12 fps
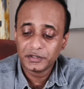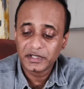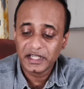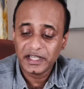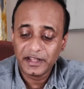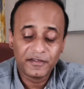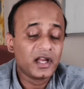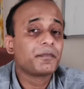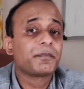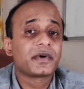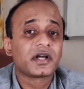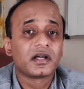can
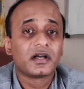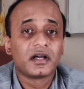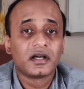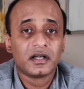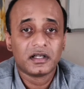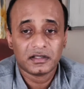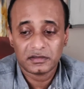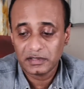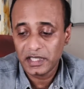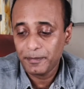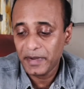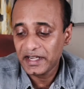develop
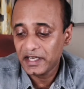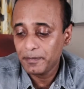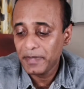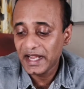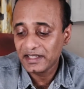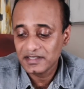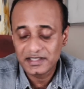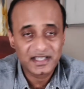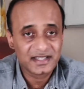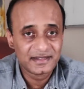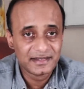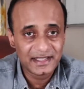a battery bank such
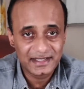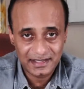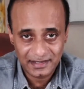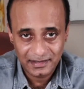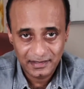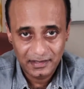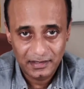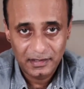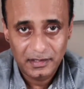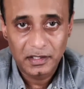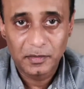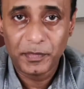as this
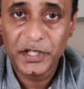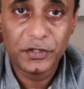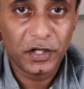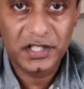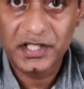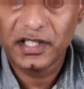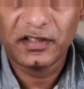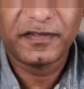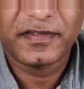by yourself.